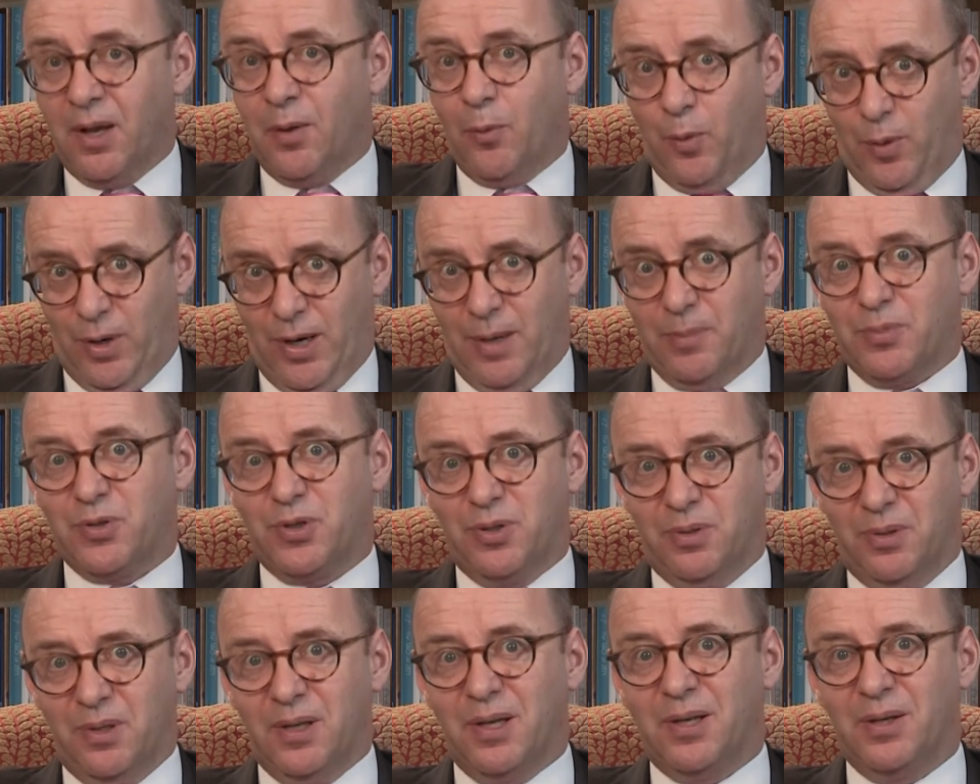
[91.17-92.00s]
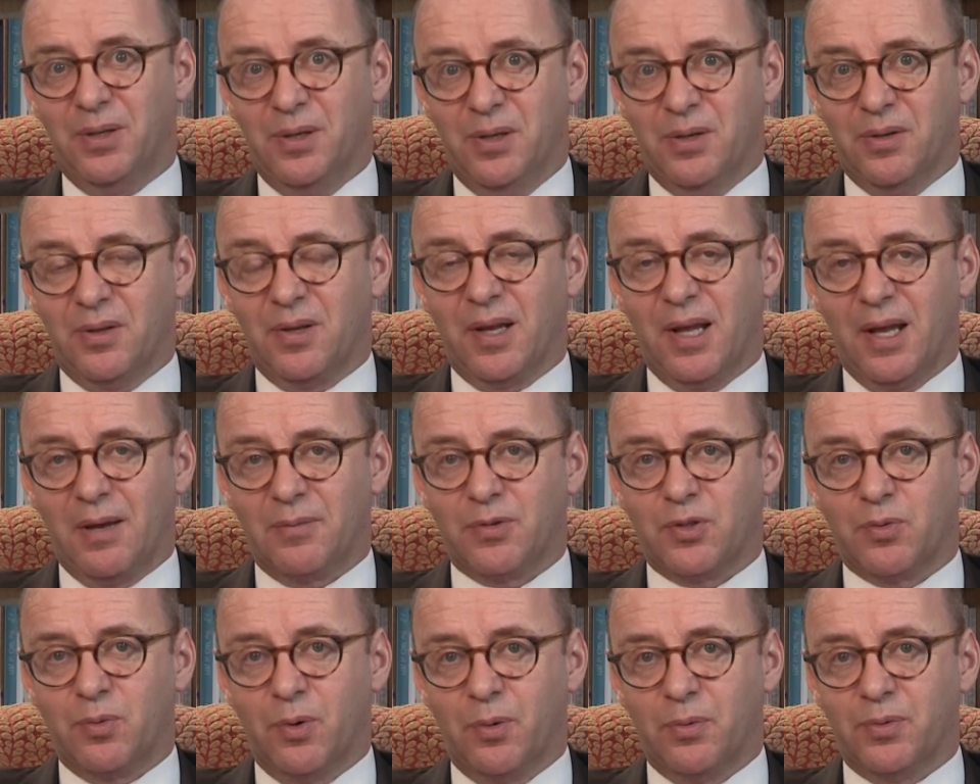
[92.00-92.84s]
were absolutely clear that that
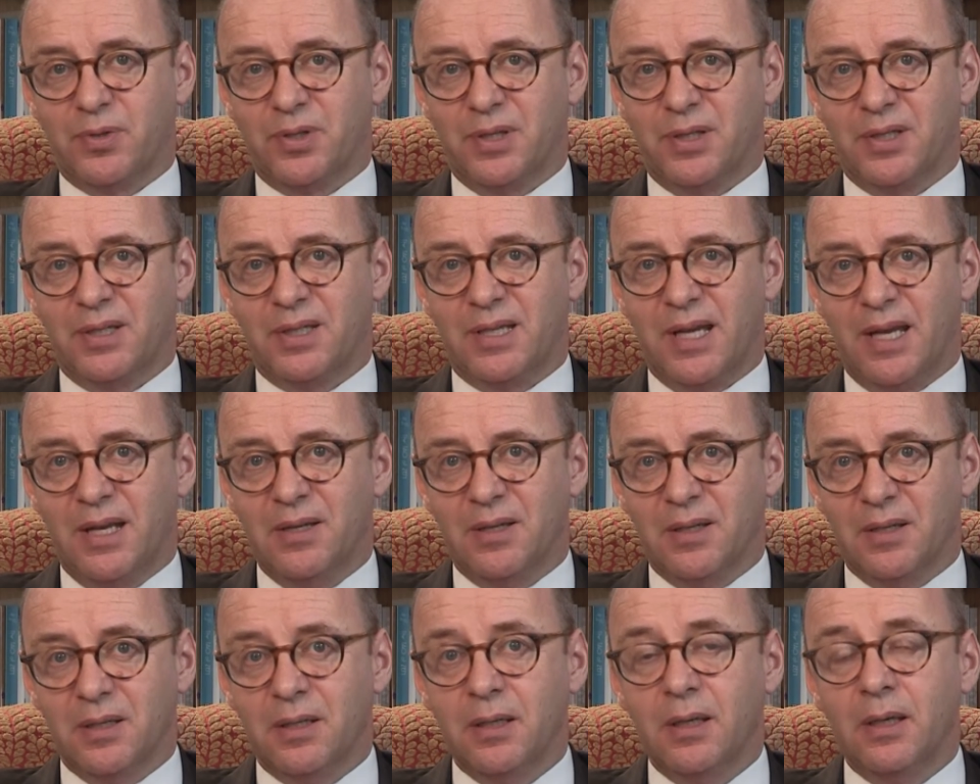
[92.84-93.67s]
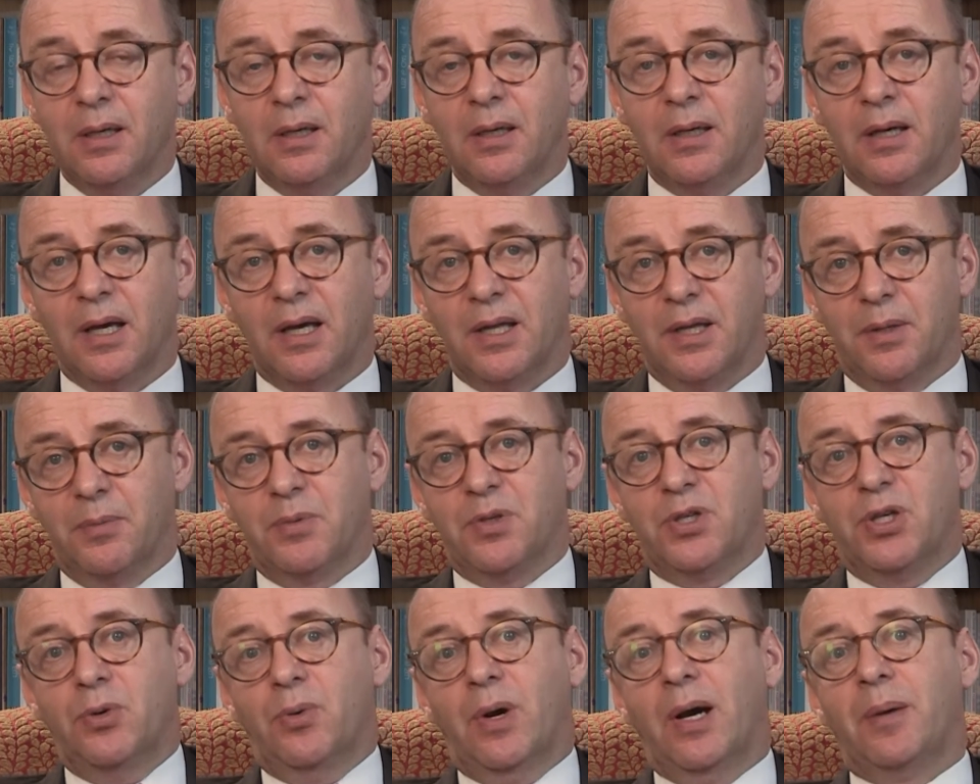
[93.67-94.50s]
was what was intended, and there
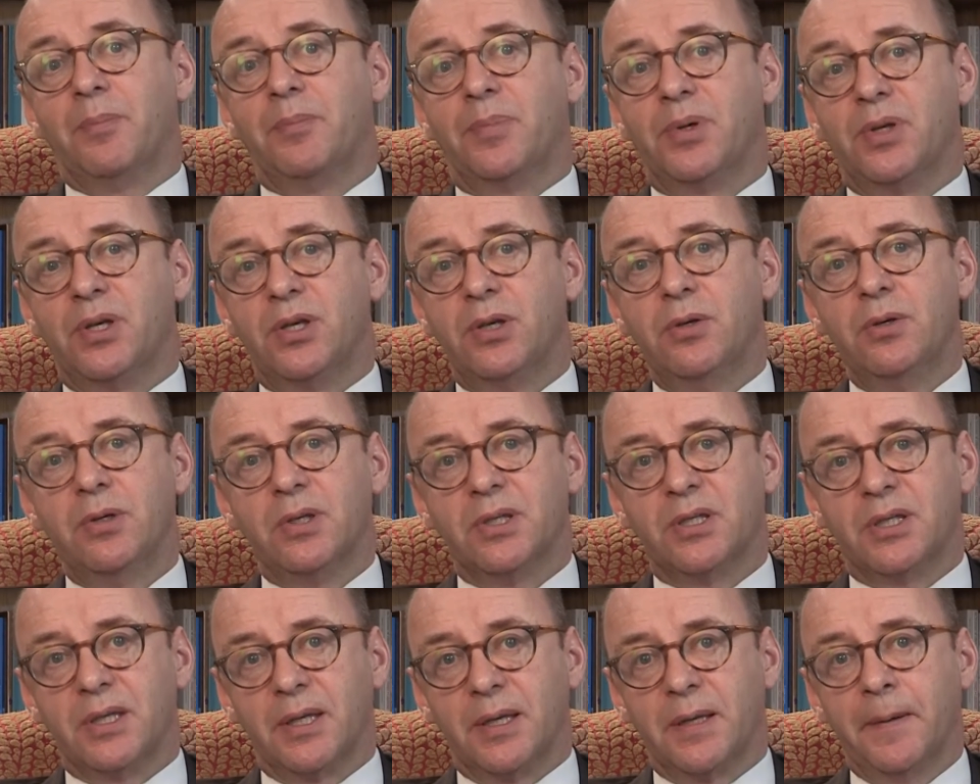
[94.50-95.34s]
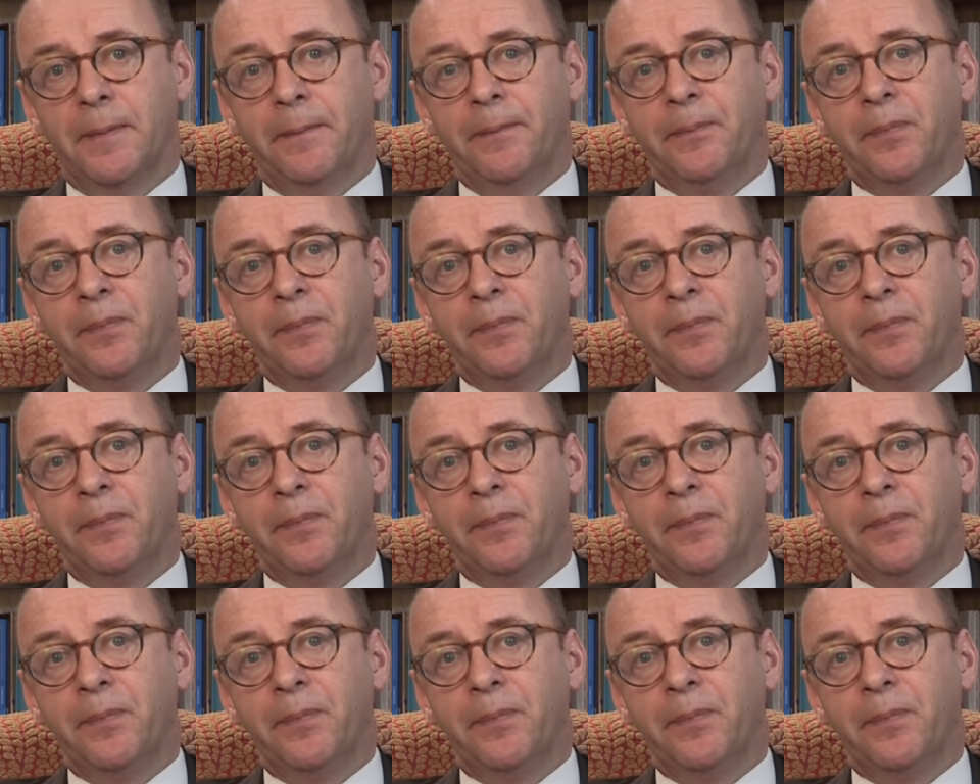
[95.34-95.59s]
was no ambiguity.